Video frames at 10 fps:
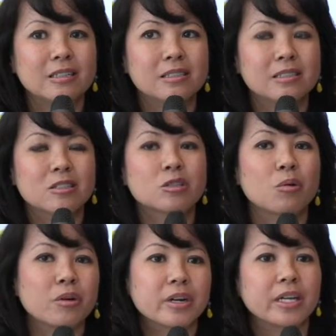The
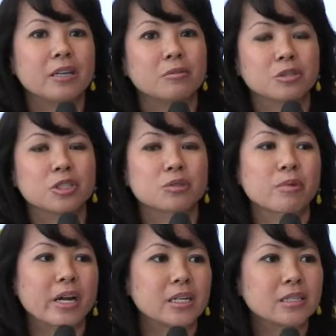story will just
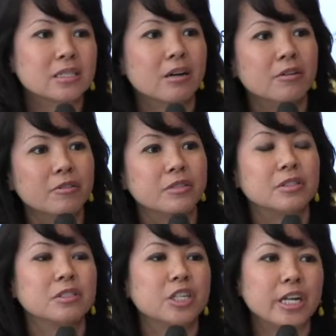write itself
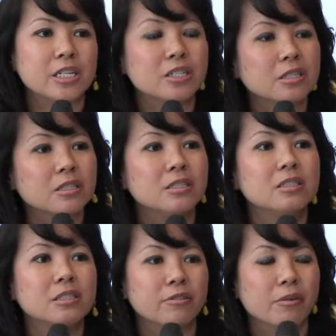and change in
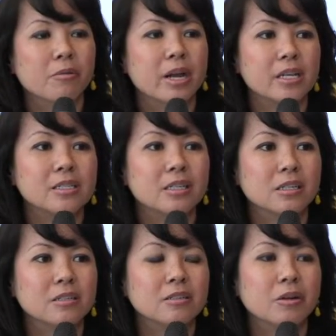different ways
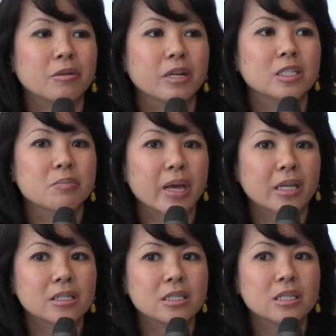that you don't
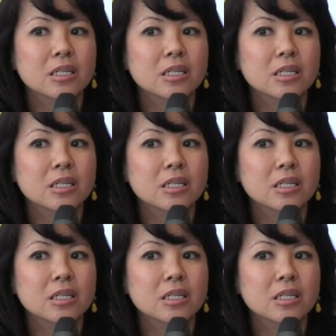expect.